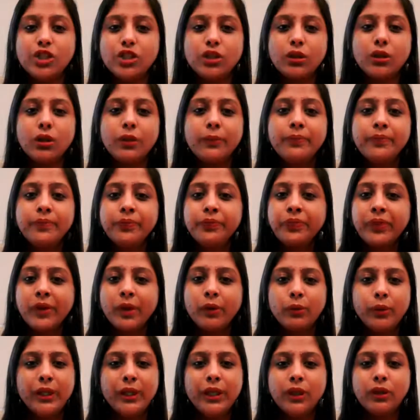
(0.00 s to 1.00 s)
So,
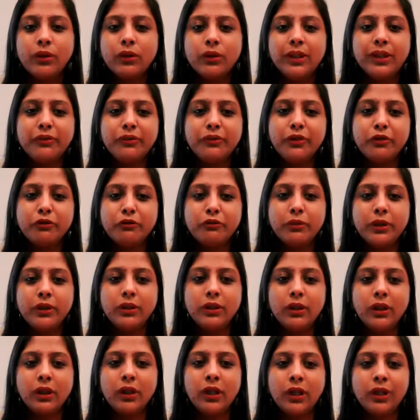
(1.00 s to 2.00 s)
we know that
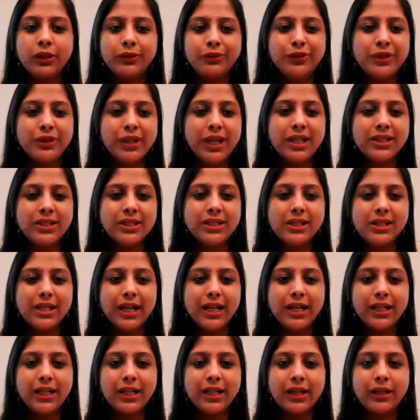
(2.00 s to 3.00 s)
we
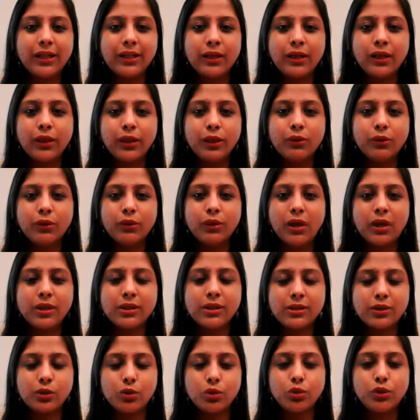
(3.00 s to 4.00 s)
understand that a
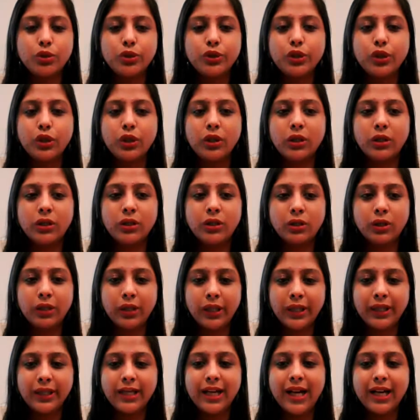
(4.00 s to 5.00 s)
student or a
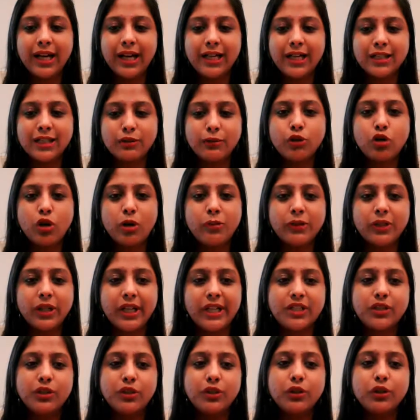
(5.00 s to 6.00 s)
kid has been
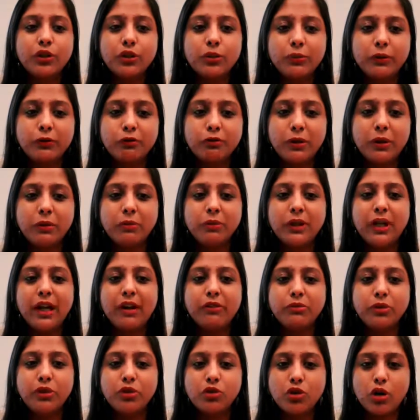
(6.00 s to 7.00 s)
traumatized, or a group of people have
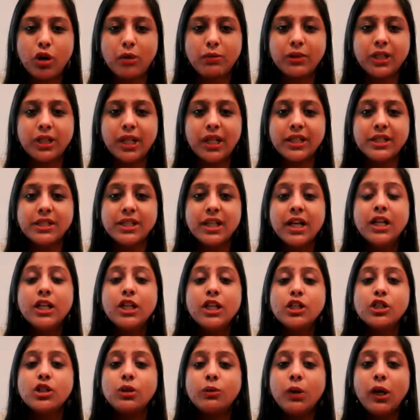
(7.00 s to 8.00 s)
been traumatized.
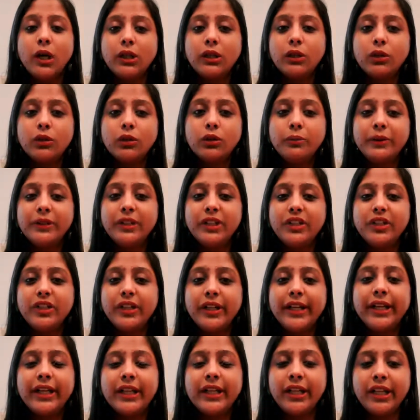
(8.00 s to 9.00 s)
So, what could be the
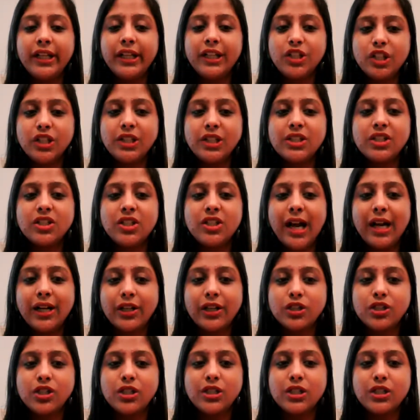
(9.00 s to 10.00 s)
teaching
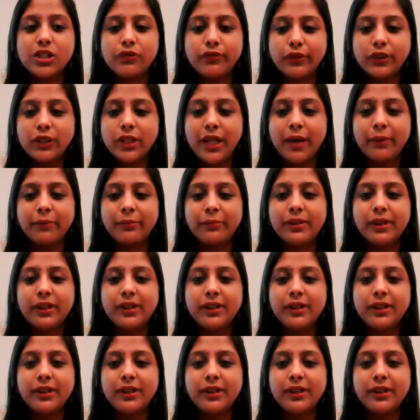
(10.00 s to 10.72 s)
strategies for them?